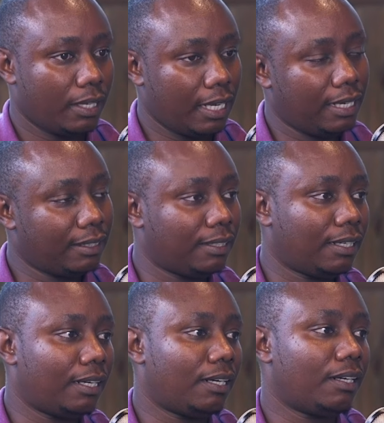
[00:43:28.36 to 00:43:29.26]
And at
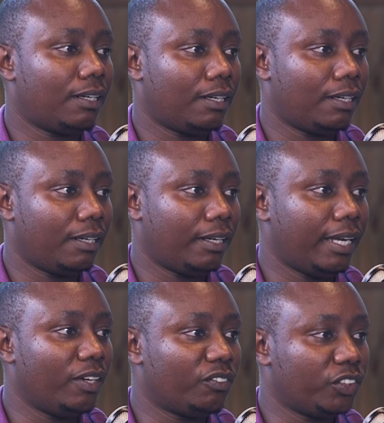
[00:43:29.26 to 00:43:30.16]
the
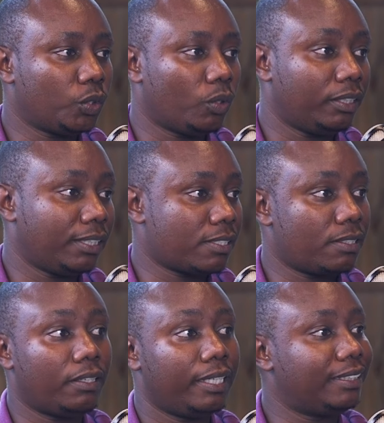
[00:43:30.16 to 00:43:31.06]
end of it all,
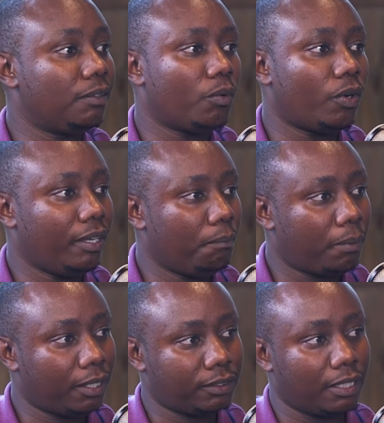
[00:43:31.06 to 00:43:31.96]
just creating more
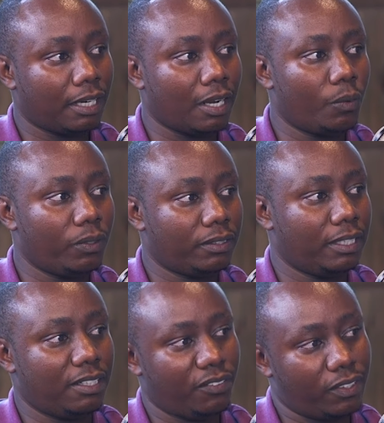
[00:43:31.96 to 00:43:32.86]
impact around
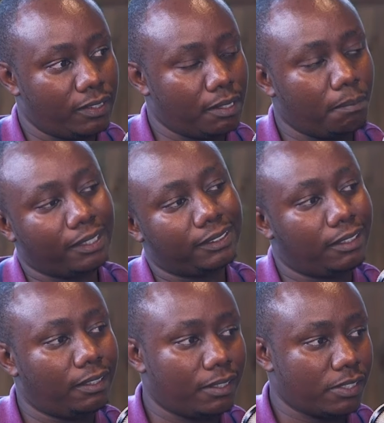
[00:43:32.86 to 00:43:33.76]
the different
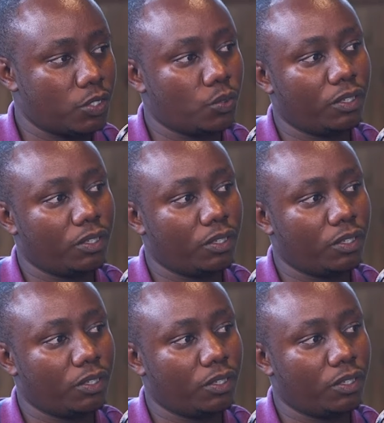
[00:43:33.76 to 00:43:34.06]
thematic areas that